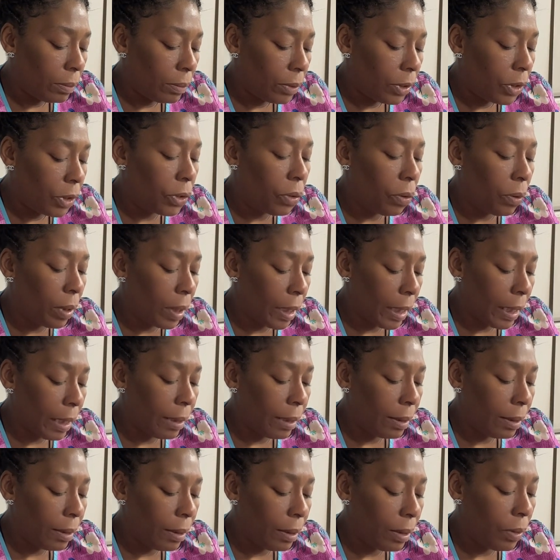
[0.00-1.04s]
shortly
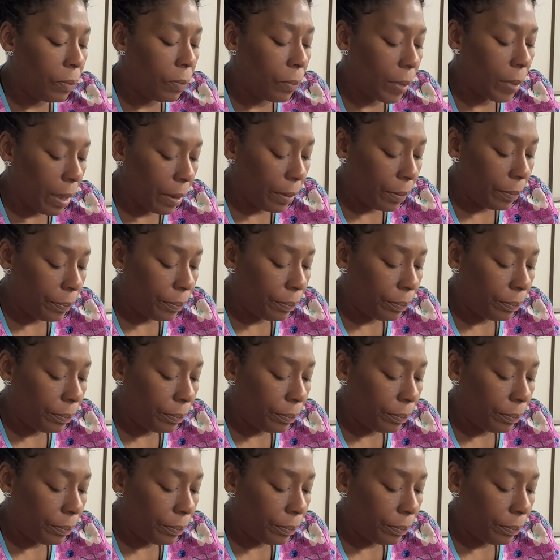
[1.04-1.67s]
you will.